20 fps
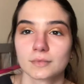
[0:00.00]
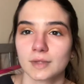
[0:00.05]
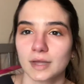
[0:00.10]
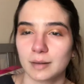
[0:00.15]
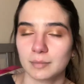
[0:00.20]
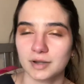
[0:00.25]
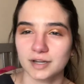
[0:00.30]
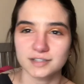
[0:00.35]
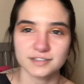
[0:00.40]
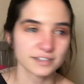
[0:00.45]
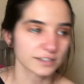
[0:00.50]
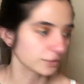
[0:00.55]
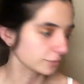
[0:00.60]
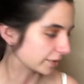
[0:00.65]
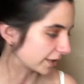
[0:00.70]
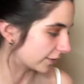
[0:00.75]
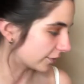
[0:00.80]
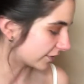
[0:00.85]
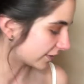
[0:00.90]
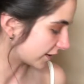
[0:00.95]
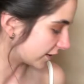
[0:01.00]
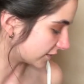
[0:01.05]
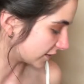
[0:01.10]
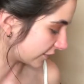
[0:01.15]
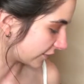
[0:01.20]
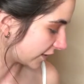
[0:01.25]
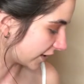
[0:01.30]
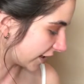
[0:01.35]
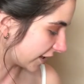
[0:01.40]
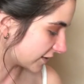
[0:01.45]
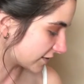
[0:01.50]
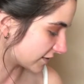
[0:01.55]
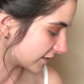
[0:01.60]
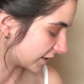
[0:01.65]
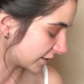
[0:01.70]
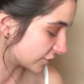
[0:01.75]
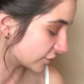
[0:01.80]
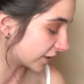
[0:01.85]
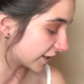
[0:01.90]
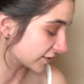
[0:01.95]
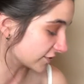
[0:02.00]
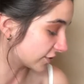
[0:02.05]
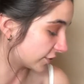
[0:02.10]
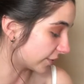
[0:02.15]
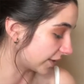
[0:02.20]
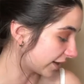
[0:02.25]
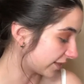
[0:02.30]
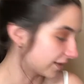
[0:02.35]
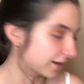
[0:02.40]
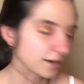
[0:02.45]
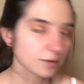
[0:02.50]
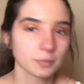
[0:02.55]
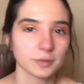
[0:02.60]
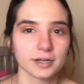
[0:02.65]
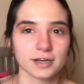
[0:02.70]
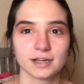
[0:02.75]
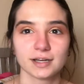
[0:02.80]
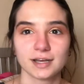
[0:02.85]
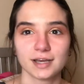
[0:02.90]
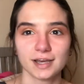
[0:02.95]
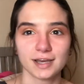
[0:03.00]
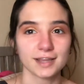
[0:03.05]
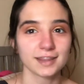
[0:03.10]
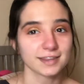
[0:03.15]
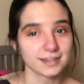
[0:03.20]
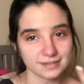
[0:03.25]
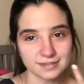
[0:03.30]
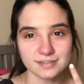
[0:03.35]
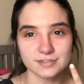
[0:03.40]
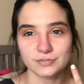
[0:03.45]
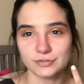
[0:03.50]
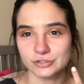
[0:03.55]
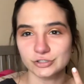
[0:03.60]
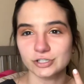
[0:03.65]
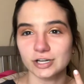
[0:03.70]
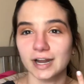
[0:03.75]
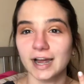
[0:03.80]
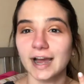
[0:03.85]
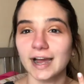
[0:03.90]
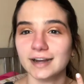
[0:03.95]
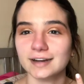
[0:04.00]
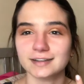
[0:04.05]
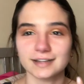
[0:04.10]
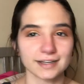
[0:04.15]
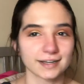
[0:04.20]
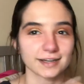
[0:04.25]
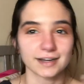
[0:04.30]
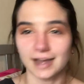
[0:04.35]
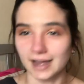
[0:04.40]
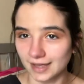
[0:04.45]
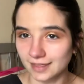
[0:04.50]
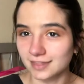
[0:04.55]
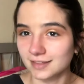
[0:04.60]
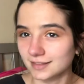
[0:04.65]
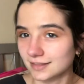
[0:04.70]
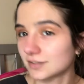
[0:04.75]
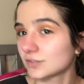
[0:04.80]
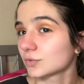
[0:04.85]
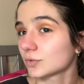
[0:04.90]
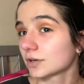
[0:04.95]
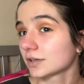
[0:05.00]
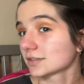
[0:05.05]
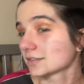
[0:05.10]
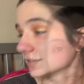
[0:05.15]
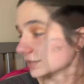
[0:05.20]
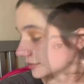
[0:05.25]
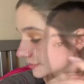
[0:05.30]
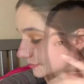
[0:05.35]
I'm not continue playing with it. I'll definitely let you guys know what I think, but this is for sure a hack. Like, I think this worked.